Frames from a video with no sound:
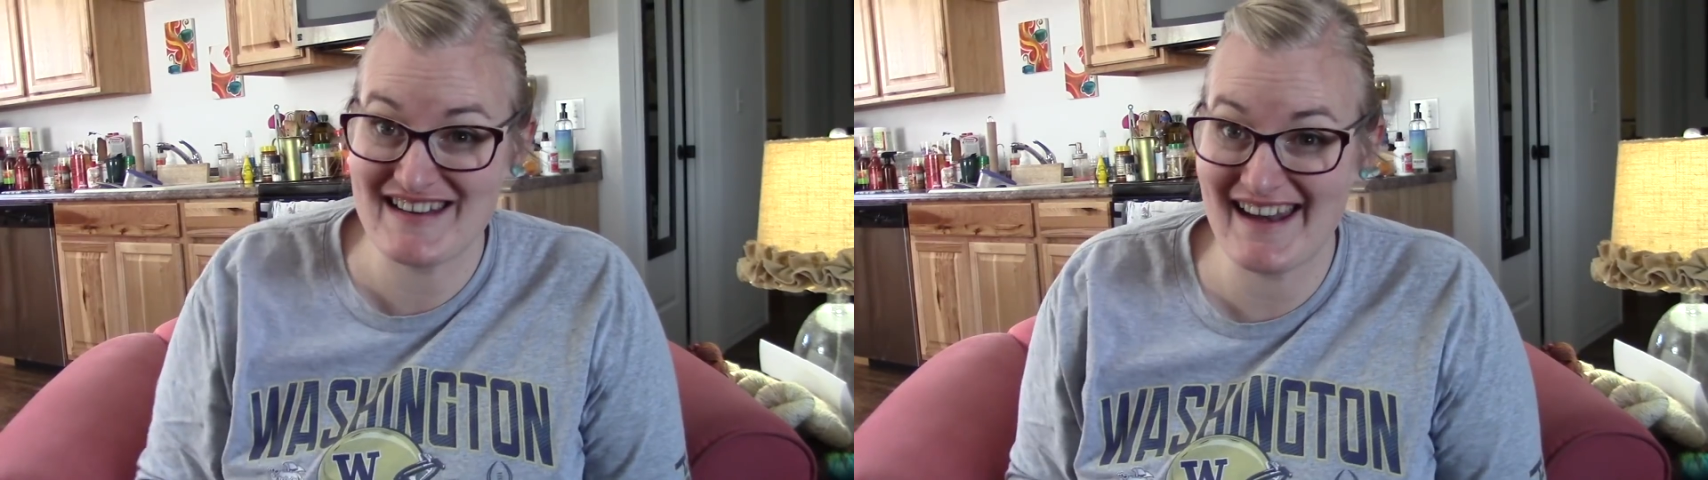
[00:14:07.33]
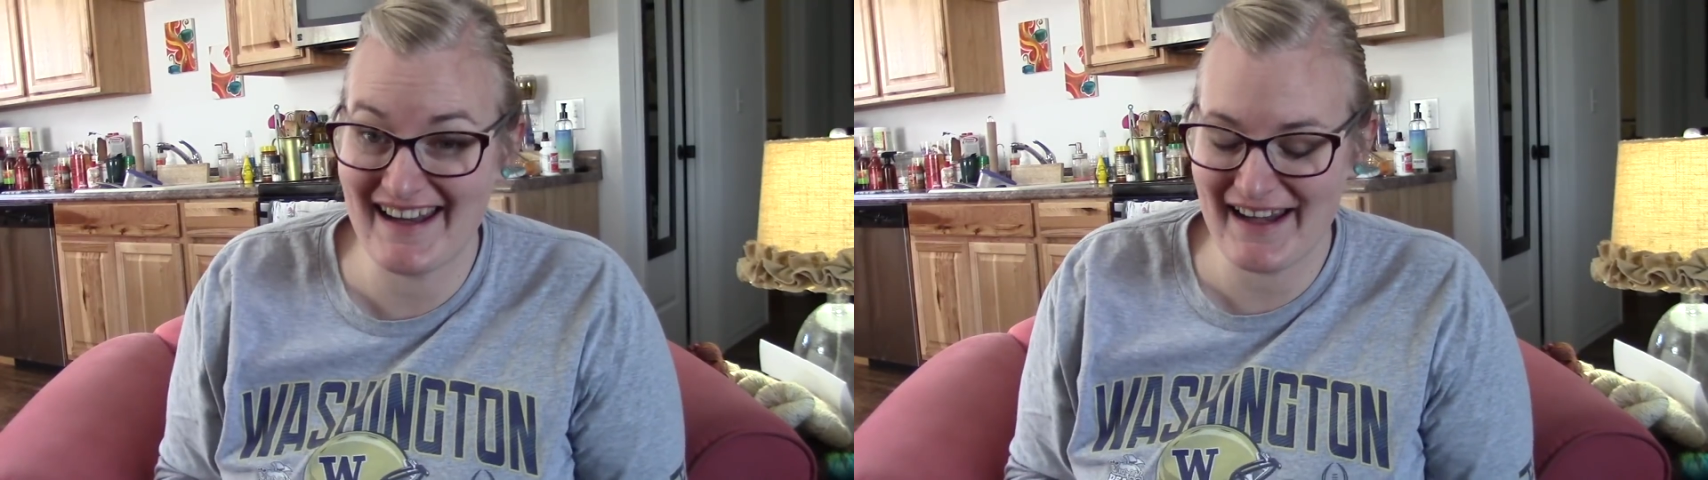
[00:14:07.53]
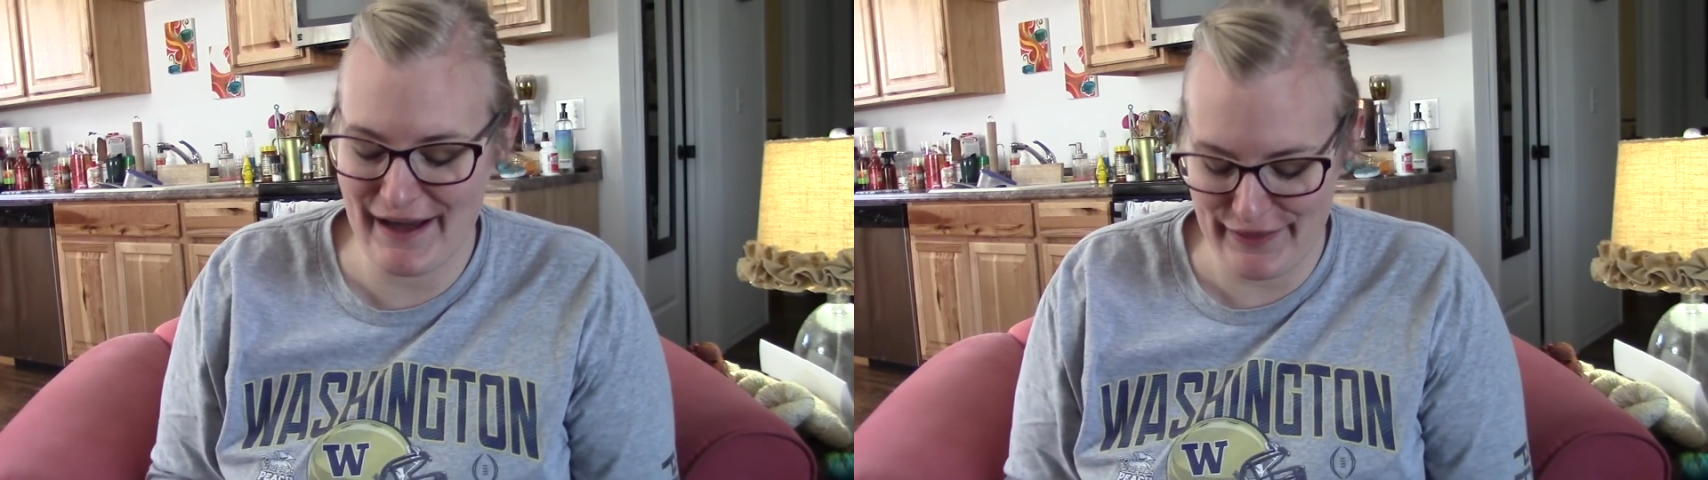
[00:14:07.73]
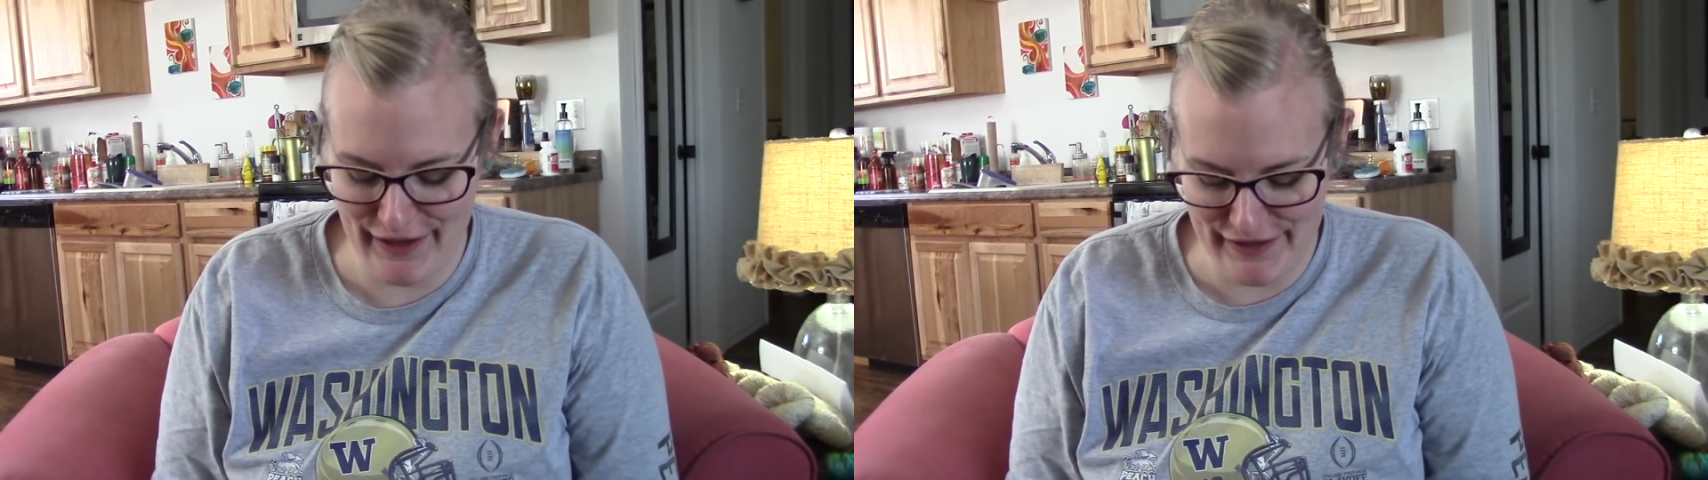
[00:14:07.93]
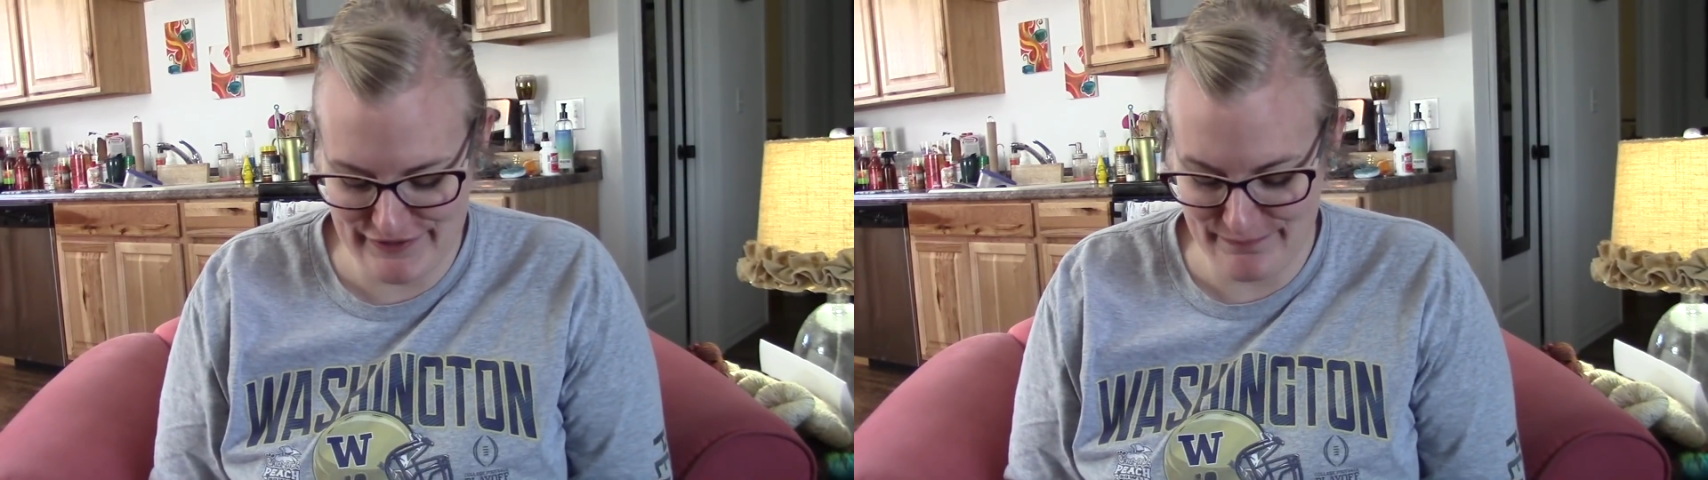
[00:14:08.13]
knitting that
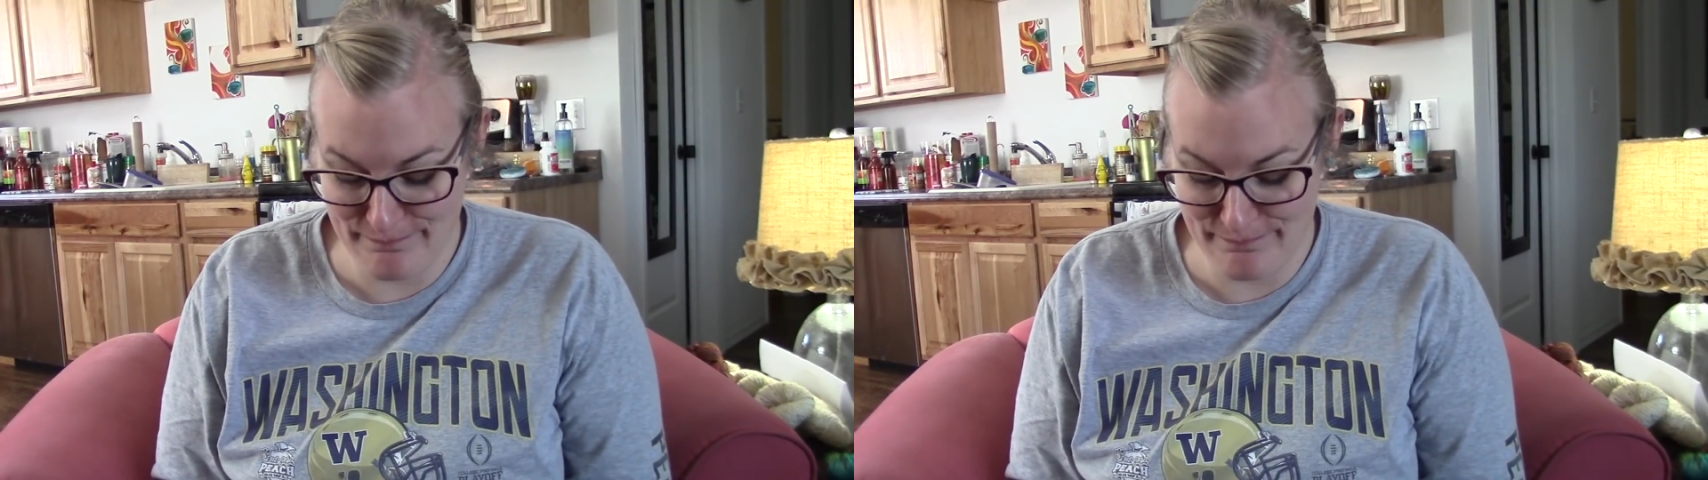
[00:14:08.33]
I